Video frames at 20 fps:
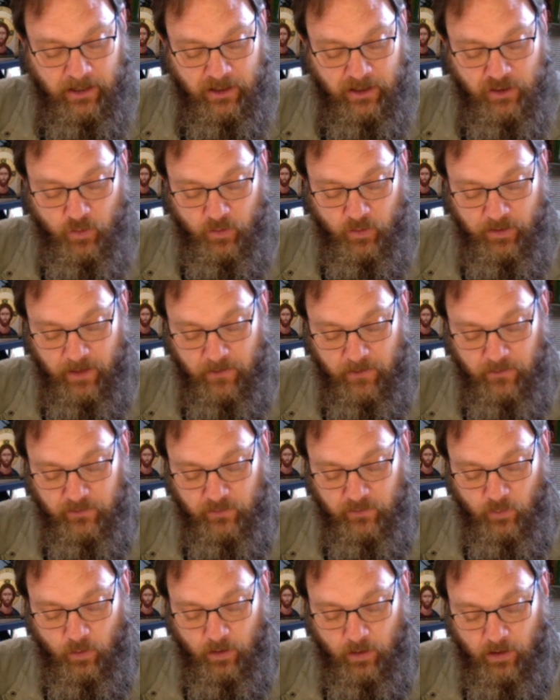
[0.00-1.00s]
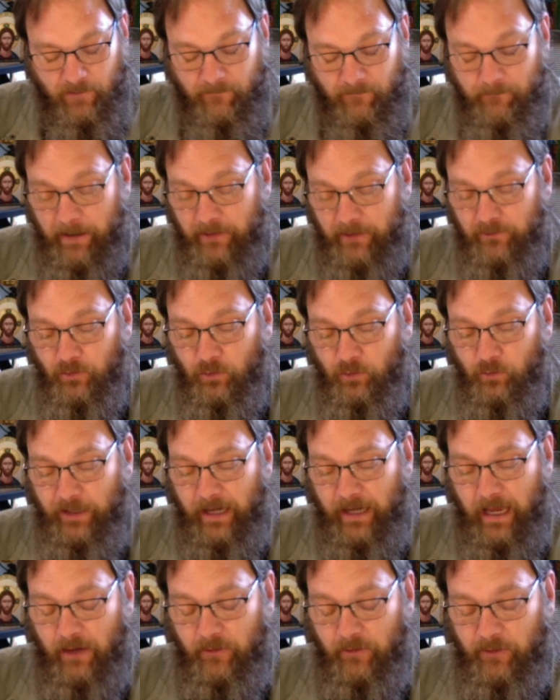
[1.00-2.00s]
to another sort of mental
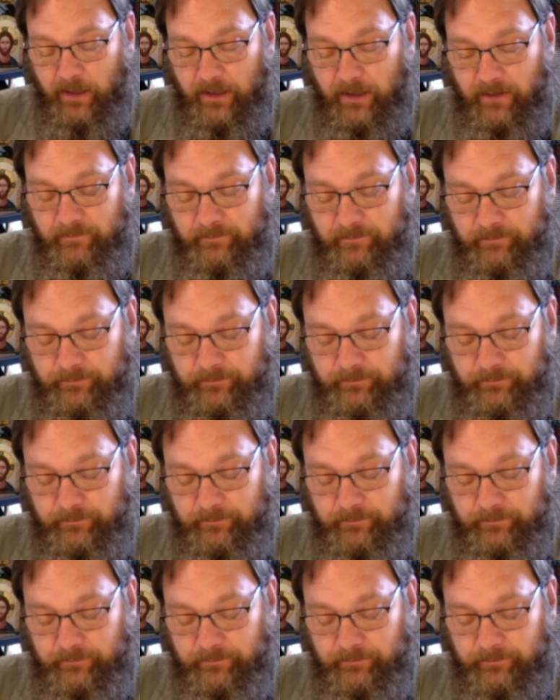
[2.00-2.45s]
reality.